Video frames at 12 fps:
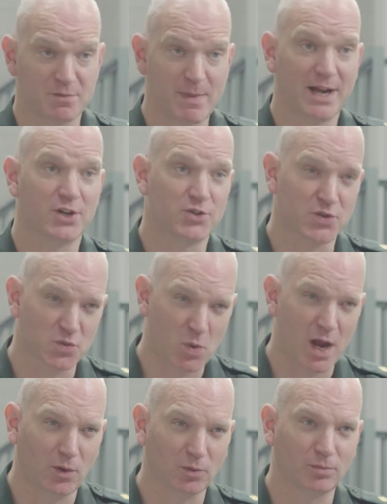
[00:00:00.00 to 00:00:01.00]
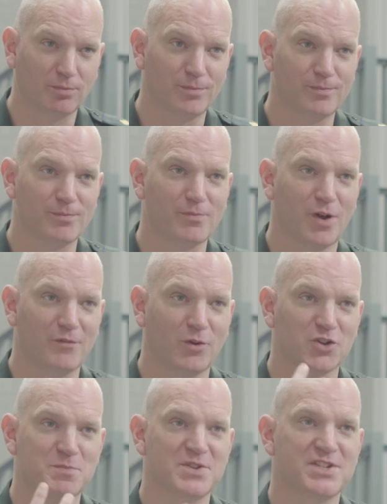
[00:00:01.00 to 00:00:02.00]
as a manager as well. I've
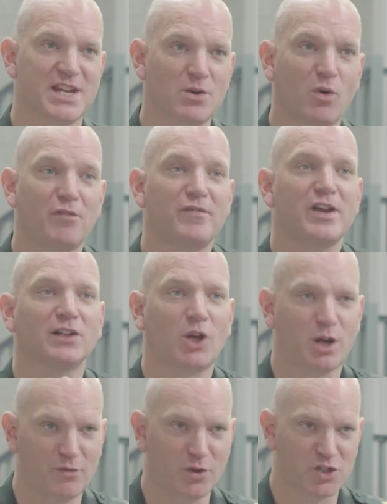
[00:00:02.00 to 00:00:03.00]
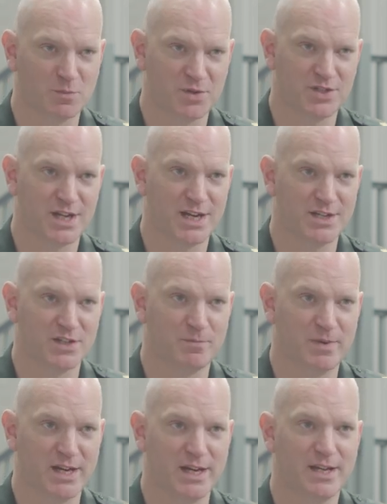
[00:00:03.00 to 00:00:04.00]
got to be seen, or I feel like I've got to be seen, to
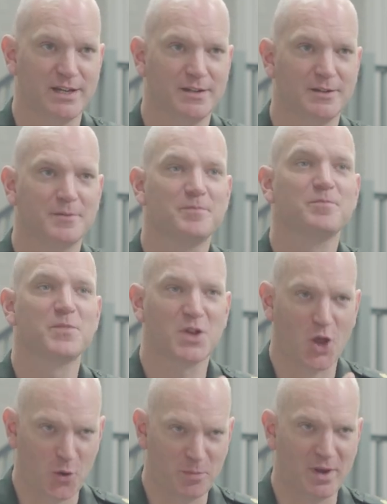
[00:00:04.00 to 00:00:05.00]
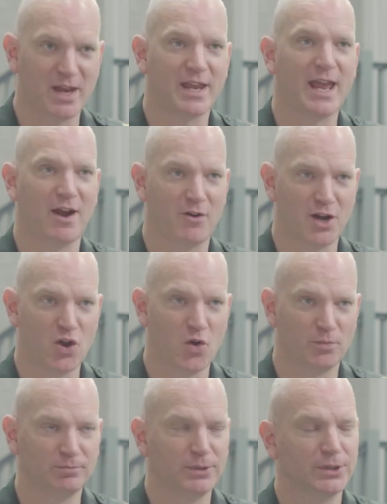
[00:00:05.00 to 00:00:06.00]
be coping, carrying
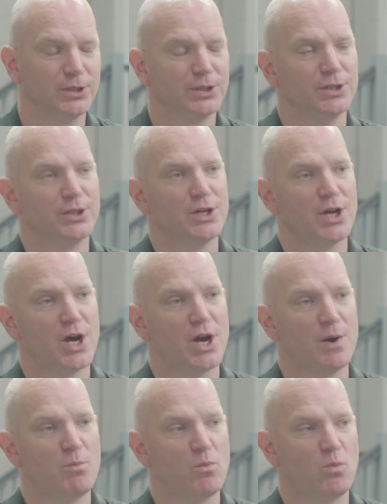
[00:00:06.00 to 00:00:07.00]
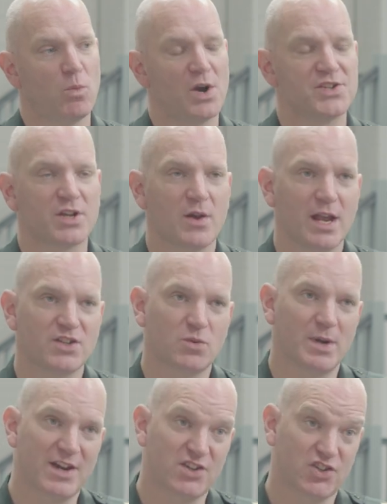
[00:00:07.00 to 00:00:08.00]
on. Whereas going
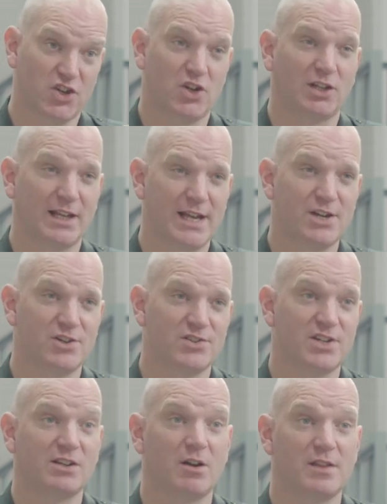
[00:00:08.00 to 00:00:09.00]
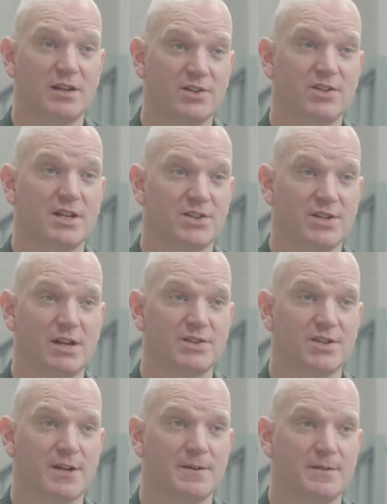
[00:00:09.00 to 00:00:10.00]
to an external agency like the listening
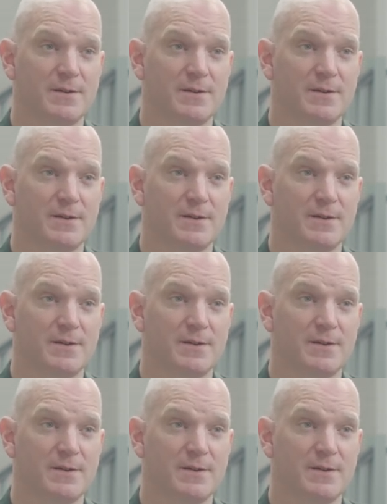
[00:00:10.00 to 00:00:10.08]
centre,